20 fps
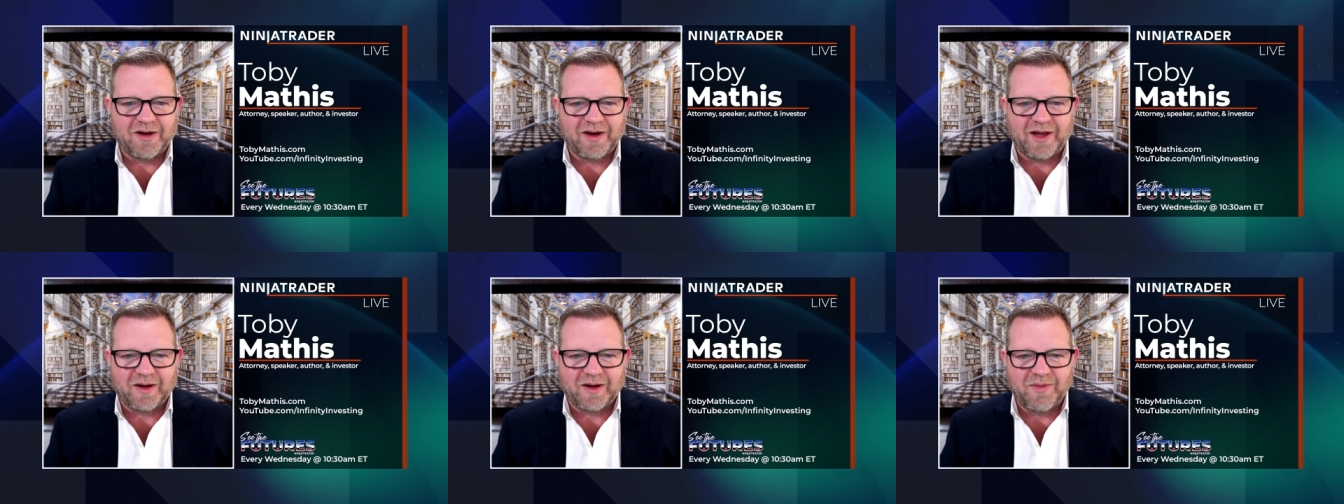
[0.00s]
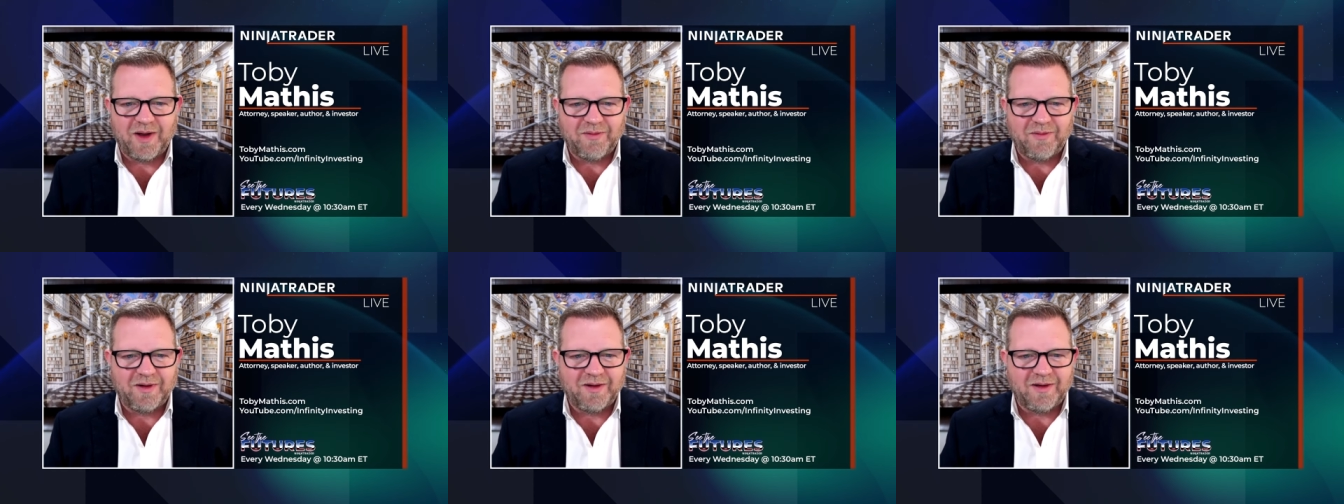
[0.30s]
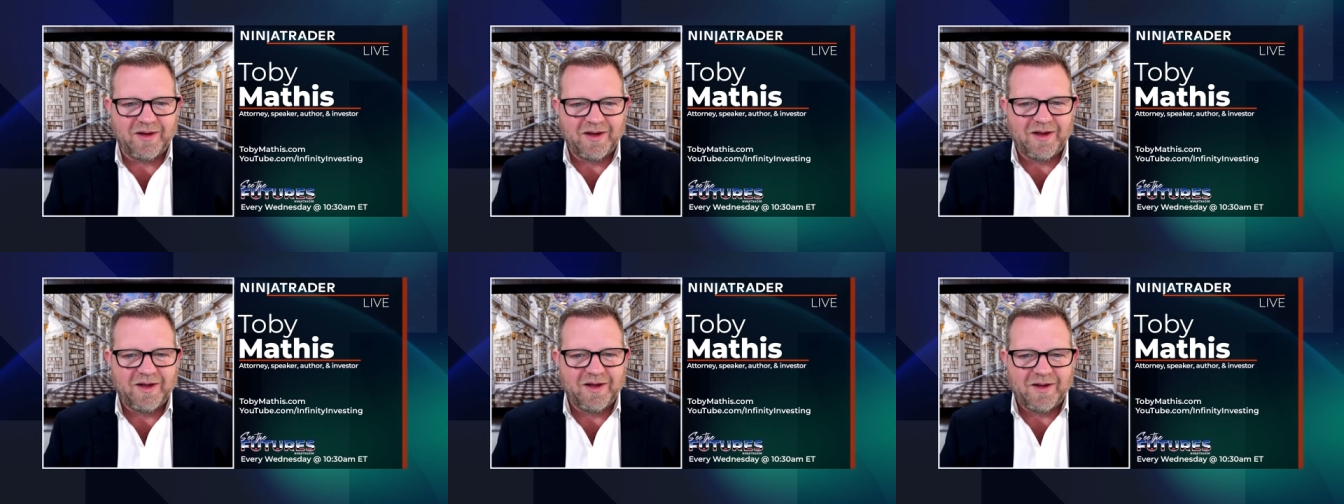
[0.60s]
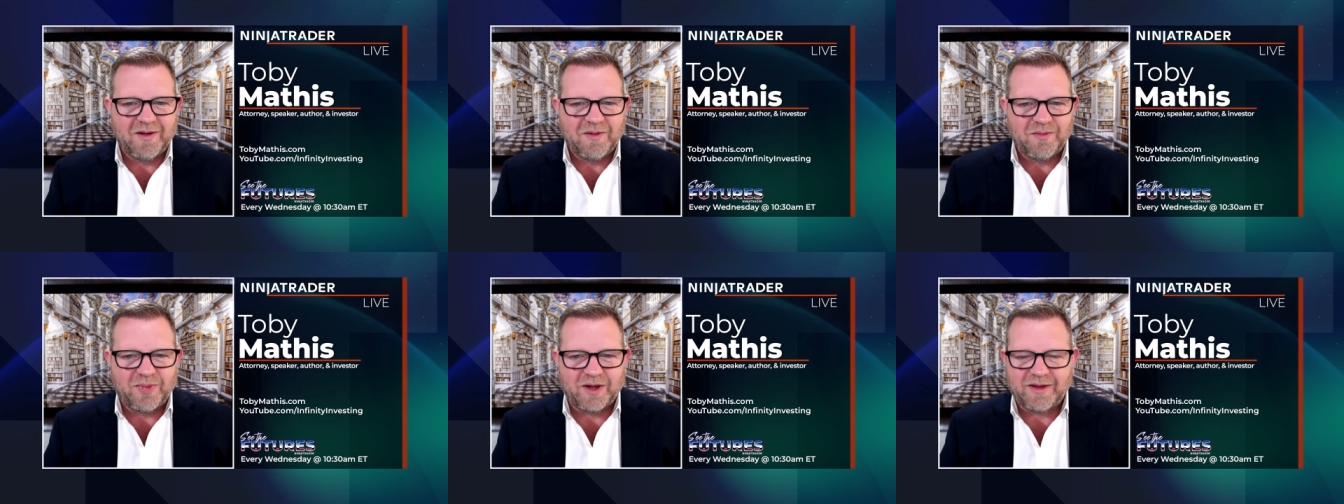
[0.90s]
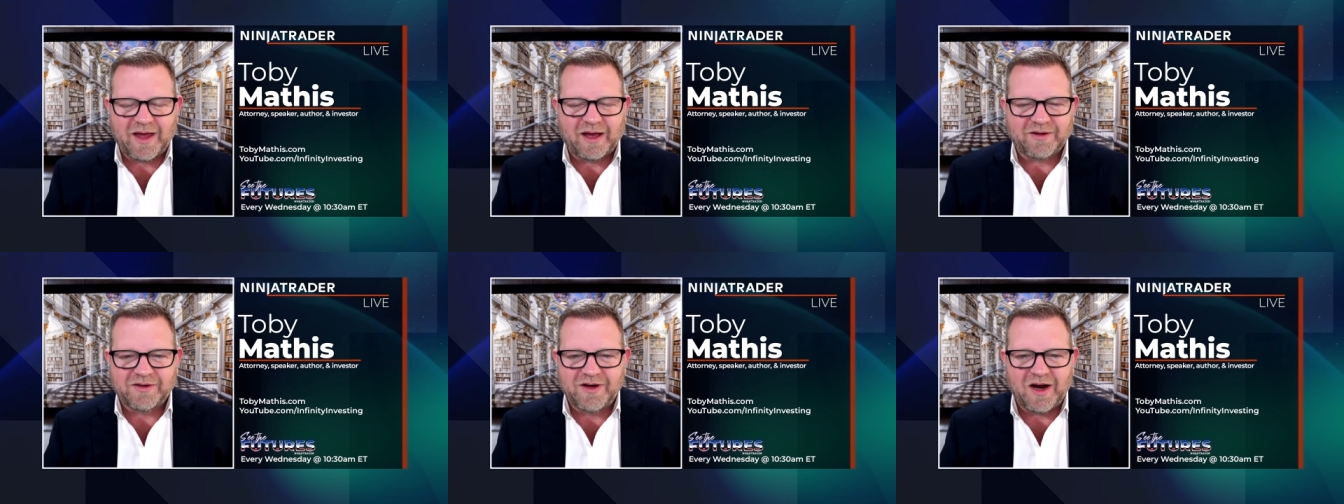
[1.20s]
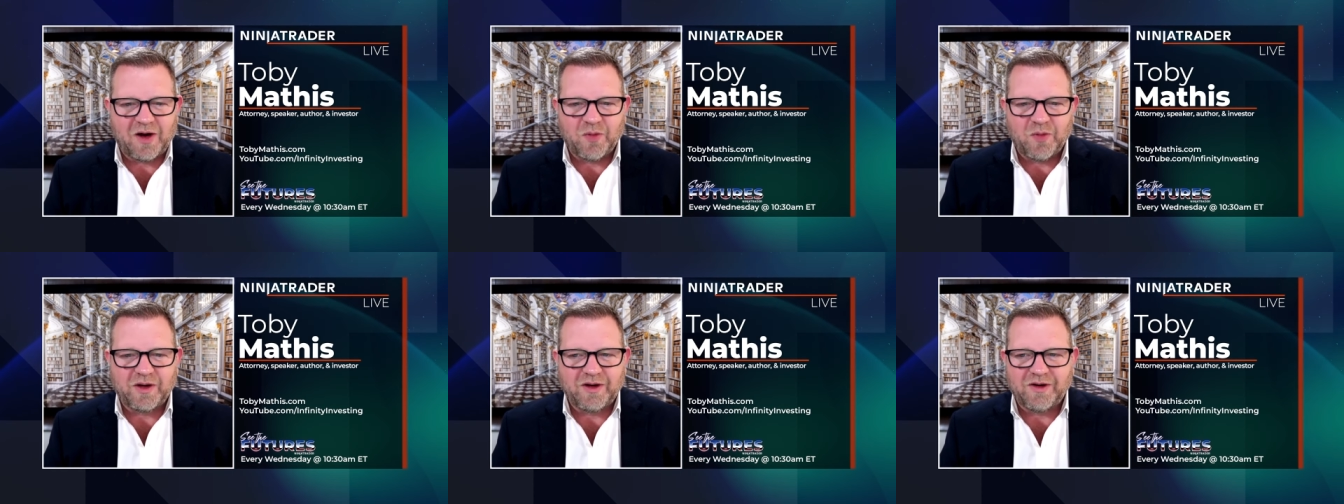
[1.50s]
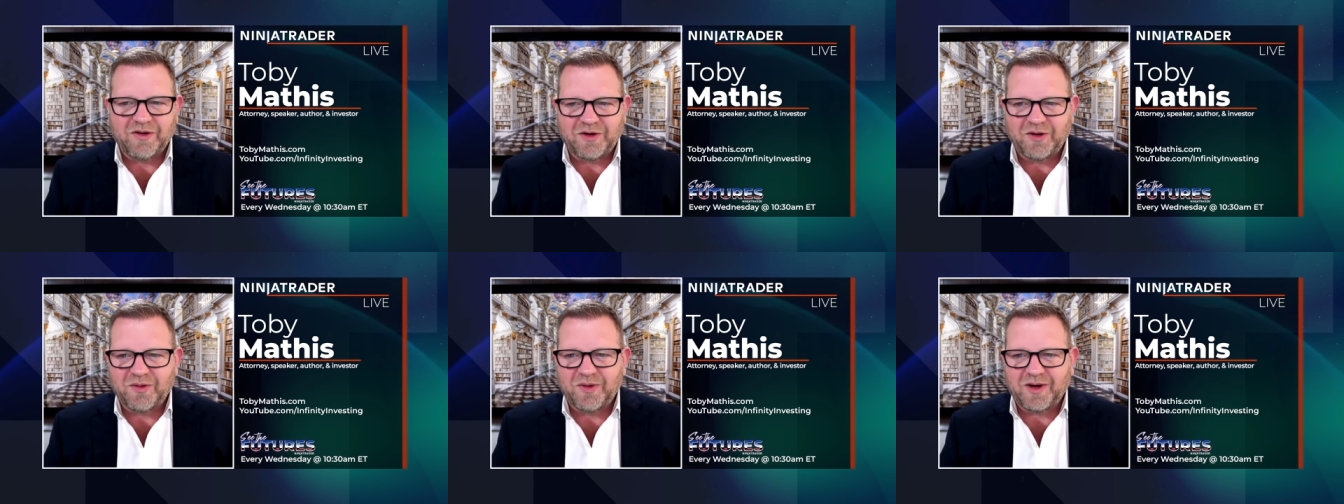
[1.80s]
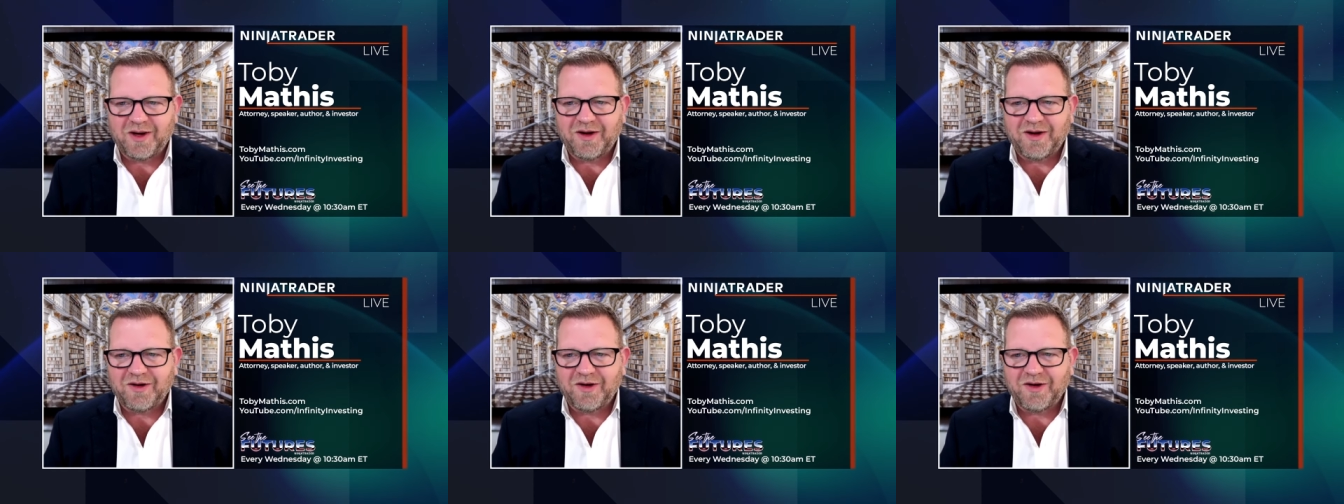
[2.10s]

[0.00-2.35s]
Like maybe but that's not what you're doing here.